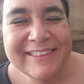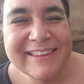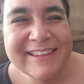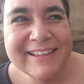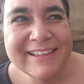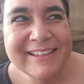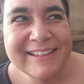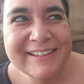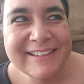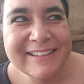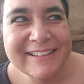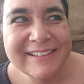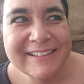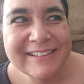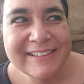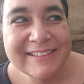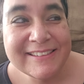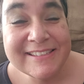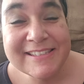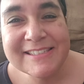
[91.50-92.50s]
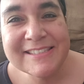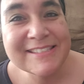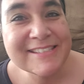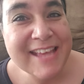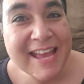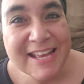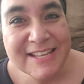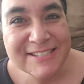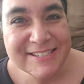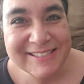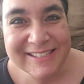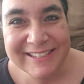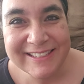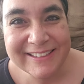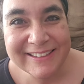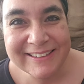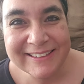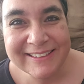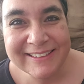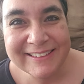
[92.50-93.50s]
say this? The
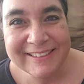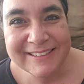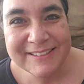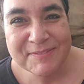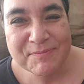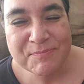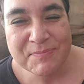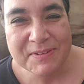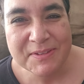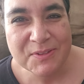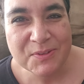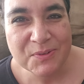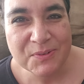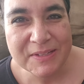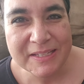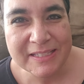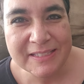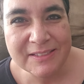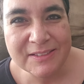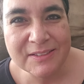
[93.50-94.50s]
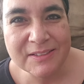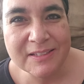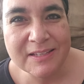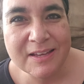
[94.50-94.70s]
discussion between